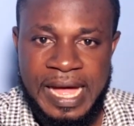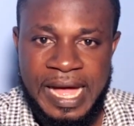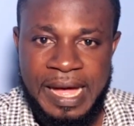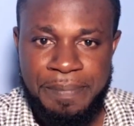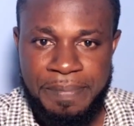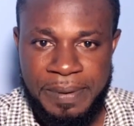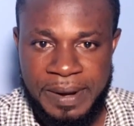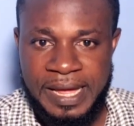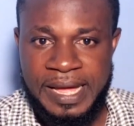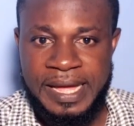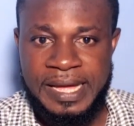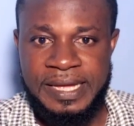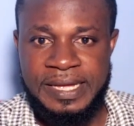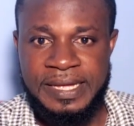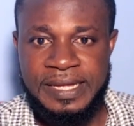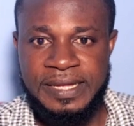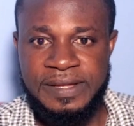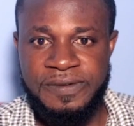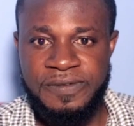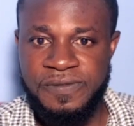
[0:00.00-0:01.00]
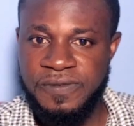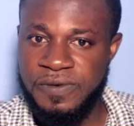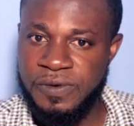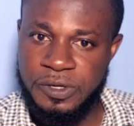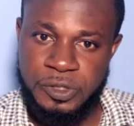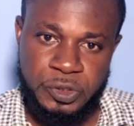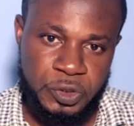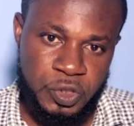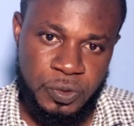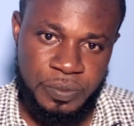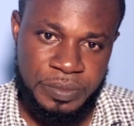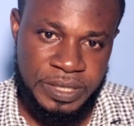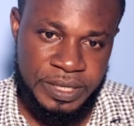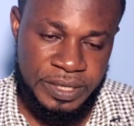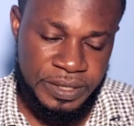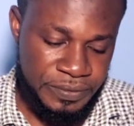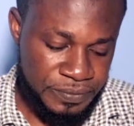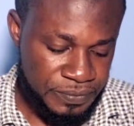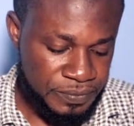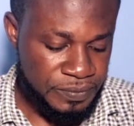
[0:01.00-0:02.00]
apply for a job
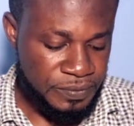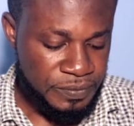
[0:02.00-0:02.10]
there.